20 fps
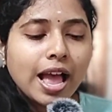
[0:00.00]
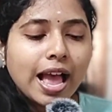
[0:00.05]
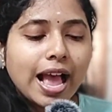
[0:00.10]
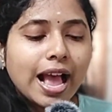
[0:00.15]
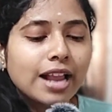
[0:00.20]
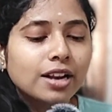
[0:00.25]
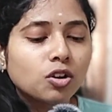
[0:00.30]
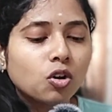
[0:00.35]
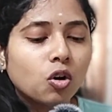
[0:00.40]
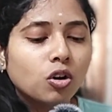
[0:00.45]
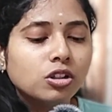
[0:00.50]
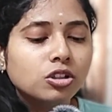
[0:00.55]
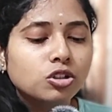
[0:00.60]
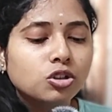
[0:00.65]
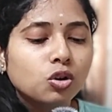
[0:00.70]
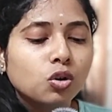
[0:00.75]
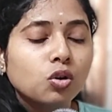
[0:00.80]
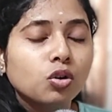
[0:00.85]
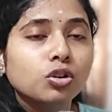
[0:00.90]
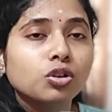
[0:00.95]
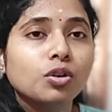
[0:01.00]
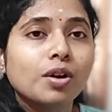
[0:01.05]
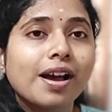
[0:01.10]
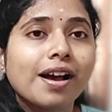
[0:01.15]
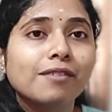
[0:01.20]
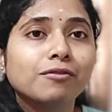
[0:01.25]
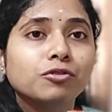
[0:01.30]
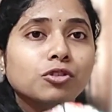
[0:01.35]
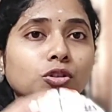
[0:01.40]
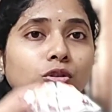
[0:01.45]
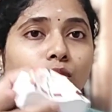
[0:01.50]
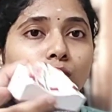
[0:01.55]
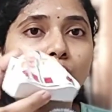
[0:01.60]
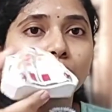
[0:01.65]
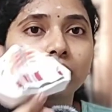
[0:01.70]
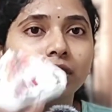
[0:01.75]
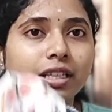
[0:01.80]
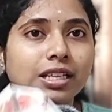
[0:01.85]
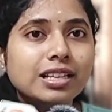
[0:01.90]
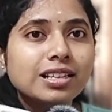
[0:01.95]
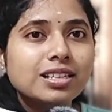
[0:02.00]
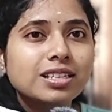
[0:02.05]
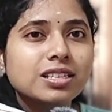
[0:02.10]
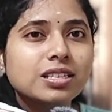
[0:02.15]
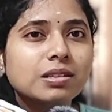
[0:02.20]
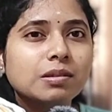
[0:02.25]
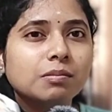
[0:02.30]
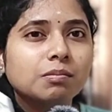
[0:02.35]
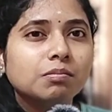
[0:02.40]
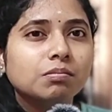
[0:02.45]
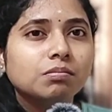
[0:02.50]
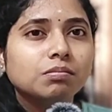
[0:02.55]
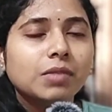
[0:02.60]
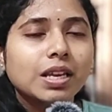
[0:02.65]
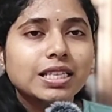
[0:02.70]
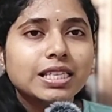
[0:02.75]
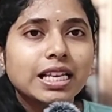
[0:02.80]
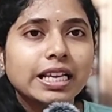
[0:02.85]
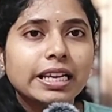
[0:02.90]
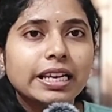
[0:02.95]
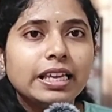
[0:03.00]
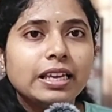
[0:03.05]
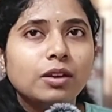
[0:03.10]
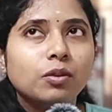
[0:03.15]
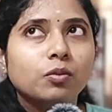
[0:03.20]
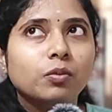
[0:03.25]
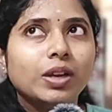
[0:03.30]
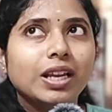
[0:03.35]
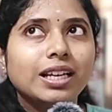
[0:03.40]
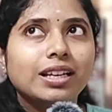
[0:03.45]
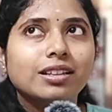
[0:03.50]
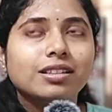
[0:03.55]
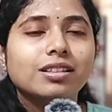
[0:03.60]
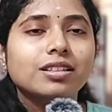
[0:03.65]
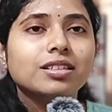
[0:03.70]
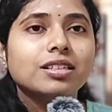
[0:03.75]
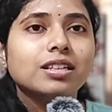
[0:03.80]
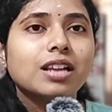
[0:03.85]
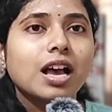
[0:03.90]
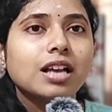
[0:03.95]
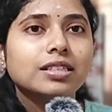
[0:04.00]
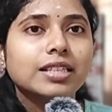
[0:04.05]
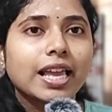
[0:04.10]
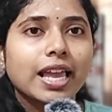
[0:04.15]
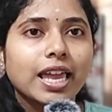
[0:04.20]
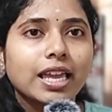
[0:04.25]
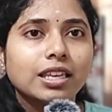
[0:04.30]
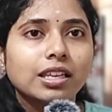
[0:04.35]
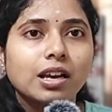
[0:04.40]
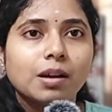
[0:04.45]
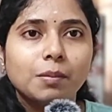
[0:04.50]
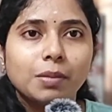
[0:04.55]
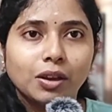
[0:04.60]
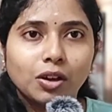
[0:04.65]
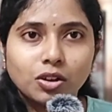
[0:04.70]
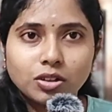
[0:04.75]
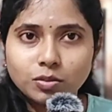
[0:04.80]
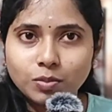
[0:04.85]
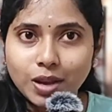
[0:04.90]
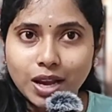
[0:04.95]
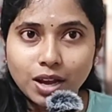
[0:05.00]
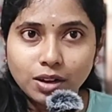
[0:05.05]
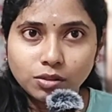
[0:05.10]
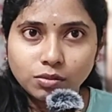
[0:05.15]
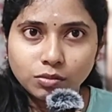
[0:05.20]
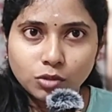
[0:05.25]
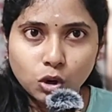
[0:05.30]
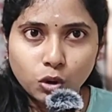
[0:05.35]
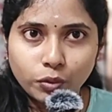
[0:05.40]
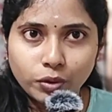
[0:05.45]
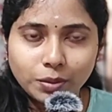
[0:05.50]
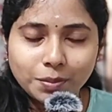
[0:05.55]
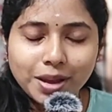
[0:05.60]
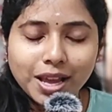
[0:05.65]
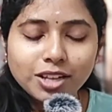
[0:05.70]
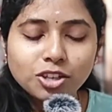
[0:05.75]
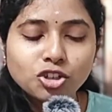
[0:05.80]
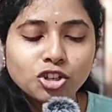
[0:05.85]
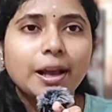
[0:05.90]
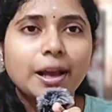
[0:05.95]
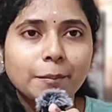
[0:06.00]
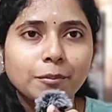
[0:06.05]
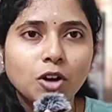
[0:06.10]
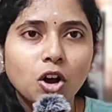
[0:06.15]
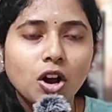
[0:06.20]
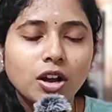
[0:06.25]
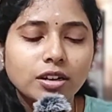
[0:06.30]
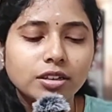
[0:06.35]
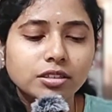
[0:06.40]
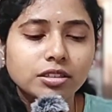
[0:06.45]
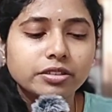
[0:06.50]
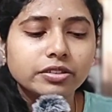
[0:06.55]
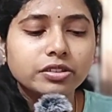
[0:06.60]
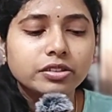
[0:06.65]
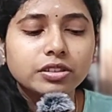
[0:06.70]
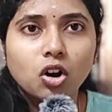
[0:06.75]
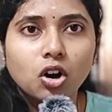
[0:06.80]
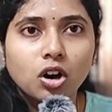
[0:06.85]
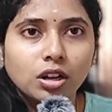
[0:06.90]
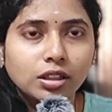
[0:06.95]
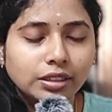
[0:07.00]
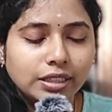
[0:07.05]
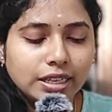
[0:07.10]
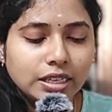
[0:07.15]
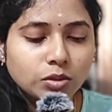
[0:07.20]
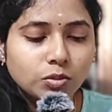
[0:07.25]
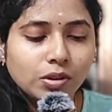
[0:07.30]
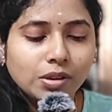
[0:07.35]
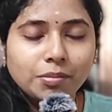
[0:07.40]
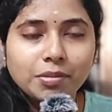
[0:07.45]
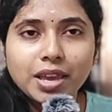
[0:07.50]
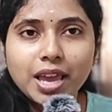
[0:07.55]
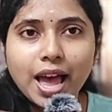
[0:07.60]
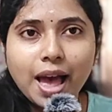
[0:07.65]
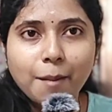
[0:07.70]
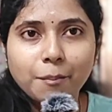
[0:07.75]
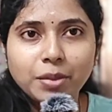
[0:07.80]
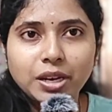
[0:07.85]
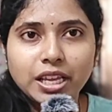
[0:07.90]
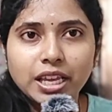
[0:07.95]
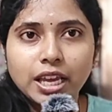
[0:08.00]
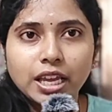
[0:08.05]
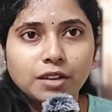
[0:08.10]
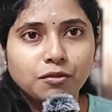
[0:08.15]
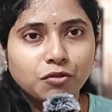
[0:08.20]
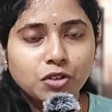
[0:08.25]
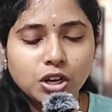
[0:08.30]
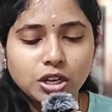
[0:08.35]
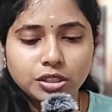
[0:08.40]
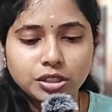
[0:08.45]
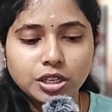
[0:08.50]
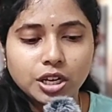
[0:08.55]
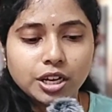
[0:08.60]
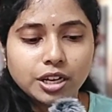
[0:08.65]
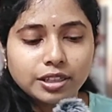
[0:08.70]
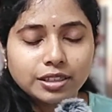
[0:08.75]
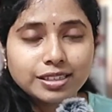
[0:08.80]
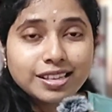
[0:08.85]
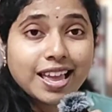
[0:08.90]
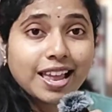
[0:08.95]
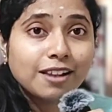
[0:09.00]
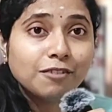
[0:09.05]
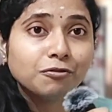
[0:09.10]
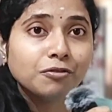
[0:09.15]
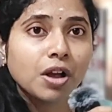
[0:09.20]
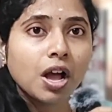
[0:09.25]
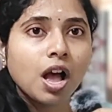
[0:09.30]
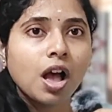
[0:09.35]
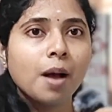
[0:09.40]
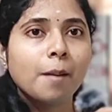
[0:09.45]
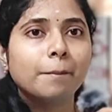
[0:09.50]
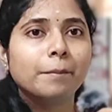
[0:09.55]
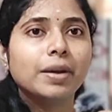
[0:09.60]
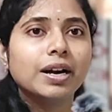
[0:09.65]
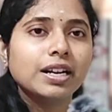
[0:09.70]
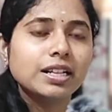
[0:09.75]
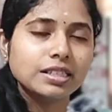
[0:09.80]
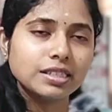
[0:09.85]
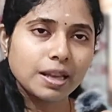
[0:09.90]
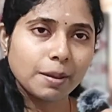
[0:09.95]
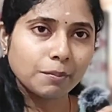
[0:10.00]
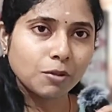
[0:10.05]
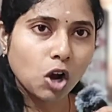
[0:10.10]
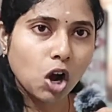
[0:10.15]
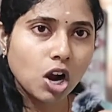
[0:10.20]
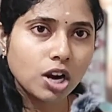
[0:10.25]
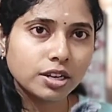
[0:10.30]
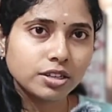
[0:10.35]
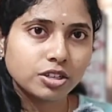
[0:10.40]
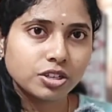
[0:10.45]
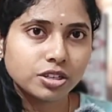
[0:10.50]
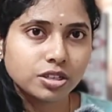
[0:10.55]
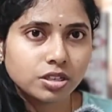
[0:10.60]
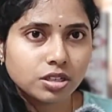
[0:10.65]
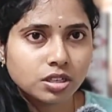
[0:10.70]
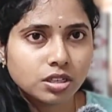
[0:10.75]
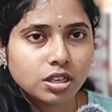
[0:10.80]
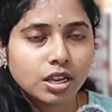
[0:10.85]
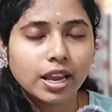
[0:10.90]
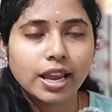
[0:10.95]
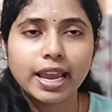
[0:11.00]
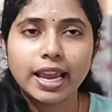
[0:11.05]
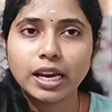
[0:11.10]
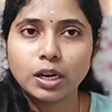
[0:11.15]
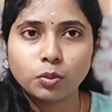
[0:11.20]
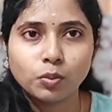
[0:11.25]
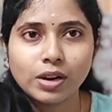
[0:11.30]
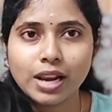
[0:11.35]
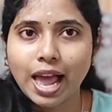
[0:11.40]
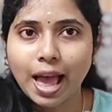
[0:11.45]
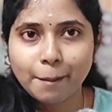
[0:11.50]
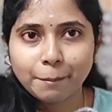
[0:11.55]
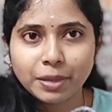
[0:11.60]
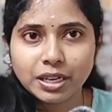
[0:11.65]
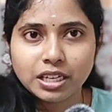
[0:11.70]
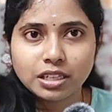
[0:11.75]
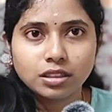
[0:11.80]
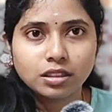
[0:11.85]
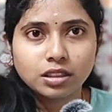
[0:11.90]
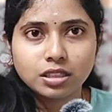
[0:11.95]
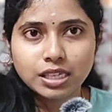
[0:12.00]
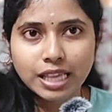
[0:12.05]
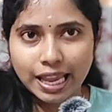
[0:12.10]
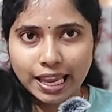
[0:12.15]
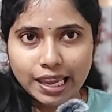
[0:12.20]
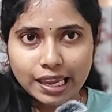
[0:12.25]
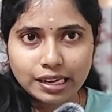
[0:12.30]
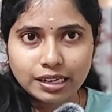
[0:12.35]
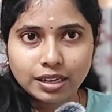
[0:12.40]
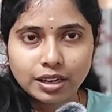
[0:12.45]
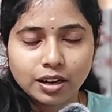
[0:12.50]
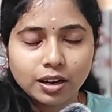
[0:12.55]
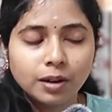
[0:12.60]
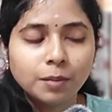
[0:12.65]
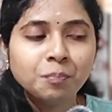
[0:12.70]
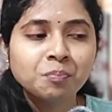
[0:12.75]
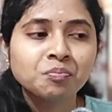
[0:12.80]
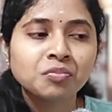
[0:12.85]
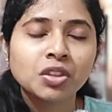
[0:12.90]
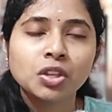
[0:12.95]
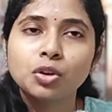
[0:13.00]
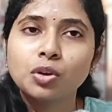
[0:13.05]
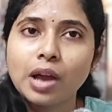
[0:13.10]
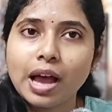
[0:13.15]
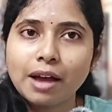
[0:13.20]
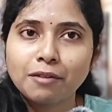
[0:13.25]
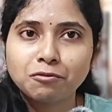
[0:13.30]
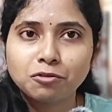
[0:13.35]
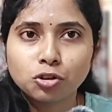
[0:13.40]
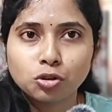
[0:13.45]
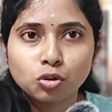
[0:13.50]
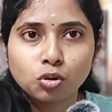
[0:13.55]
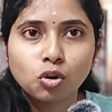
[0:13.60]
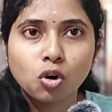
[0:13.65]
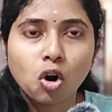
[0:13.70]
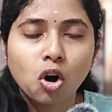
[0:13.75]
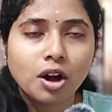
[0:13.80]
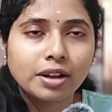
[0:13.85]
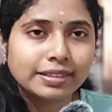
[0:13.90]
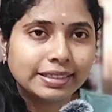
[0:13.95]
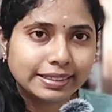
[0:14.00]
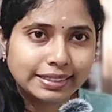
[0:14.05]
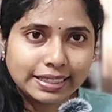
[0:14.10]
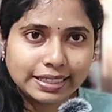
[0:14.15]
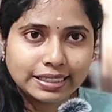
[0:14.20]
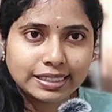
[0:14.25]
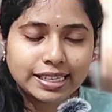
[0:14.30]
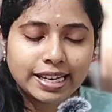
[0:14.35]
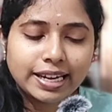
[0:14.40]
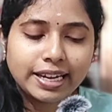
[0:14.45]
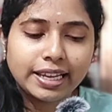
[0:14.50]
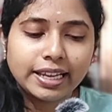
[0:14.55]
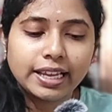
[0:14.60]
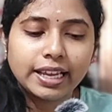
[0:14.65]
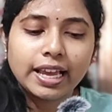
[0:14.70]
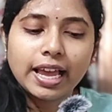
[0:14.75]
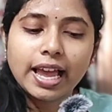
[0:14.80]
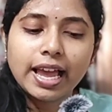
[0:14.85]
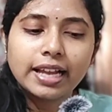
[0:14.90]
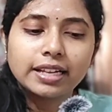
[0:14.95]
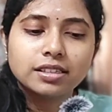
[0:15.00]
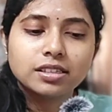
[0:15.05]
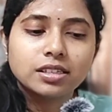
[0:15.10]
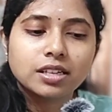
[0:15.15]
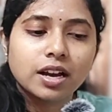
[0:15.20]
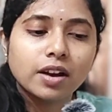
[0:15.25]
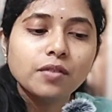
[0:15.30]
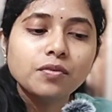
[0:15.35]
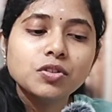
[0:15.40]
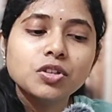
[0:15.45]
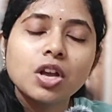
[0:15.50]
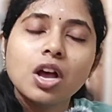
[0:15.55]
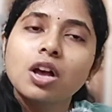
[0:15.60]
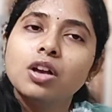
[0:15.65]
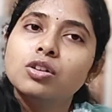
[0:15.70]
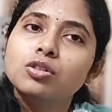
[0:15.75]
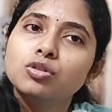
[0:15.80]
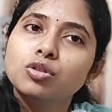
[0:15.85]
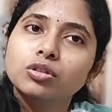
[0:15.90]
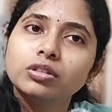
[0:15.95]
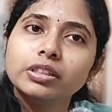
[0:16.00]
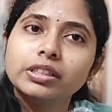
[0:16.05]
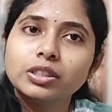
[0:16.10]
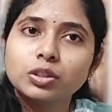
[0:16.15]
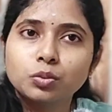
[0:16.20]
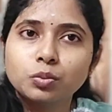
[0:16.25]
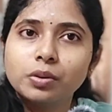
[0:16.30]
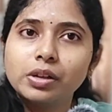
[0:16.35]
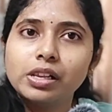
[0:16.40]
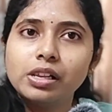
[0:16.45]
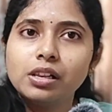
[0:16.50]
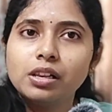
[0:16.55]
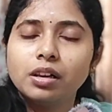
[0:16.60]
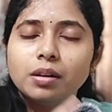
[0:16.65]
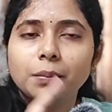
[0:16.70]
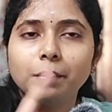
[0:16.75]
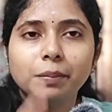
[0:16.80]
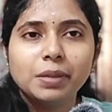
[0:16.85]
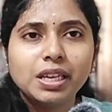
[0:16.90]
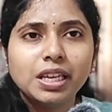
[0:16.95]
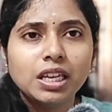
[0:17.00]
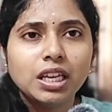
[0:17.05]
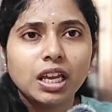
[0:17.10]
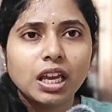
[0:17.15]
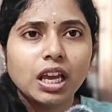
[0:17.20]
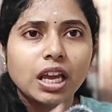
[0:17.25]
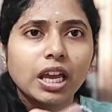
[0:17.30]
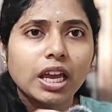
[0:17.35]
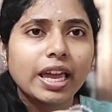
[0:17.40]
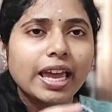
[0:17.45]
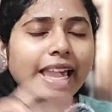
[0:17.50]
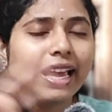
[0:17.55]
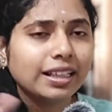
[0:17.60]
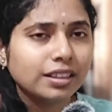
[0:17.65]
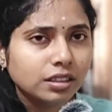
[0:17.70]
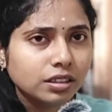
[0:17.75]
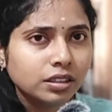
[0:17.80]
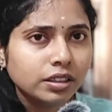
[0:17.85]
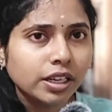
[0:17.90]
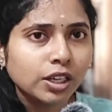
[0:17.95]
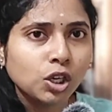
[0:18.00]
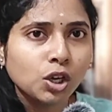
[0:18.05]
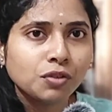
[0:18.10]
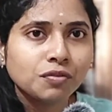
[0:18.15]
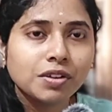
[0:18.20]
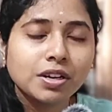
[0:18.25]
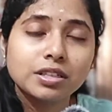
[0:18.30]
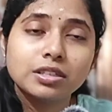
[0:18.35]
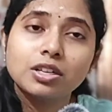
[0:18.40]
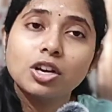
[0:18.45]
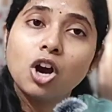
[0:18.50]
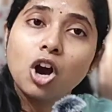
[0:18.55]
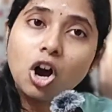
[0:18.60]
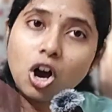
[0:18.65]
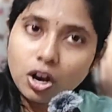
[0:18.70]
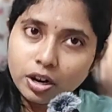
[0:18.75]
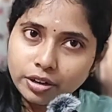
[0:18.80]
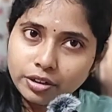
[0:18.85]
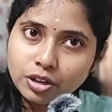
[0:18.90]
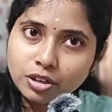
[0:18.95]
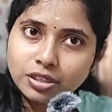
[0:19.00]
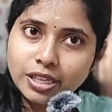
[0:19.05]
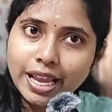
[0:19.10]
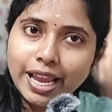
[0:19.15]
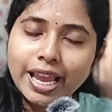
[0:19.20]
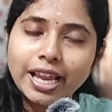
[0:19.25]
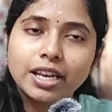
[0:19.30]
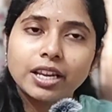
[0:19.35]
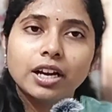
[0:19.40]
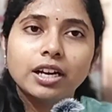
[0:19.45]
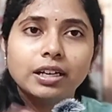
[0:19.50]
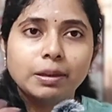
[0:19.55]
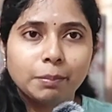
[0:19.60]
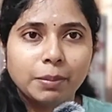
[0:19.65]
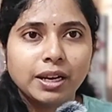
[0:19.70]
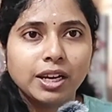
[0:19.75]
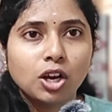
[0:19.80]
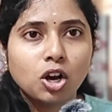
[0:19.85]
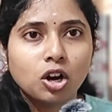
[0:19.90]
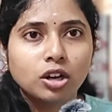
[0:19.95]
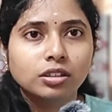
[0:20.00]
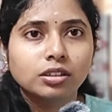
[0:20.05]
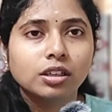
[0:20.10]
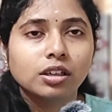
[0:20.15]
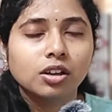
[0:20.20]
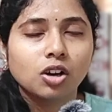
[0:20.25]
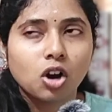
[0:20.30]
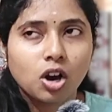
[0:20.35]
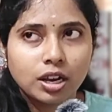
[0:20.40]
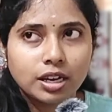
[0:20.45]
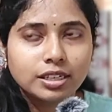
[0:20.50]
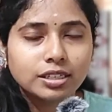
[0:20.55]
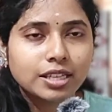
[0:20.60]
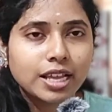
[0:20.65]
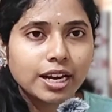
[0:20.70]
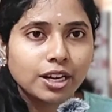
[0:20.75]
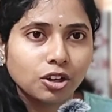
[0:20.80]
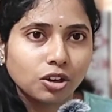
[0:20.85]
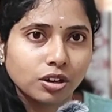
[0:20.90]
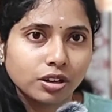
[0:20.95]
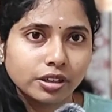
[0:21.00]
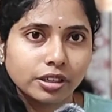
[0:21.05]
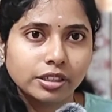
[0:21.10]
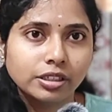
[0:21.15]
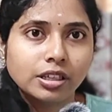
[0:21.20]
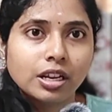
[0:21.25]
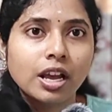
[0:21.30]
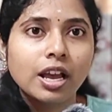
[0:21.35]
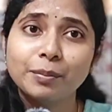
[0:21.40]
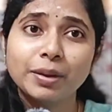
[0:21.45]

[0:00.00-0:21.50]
And also, you have to do this basically we did this in our second year because we are covid batch some colleges all these will be happening in first year itself but in some colleges it will happen in second year you have to do all the teeth setting and stuffs so this will be either in your first year or in your second year, depending on the college that you are in.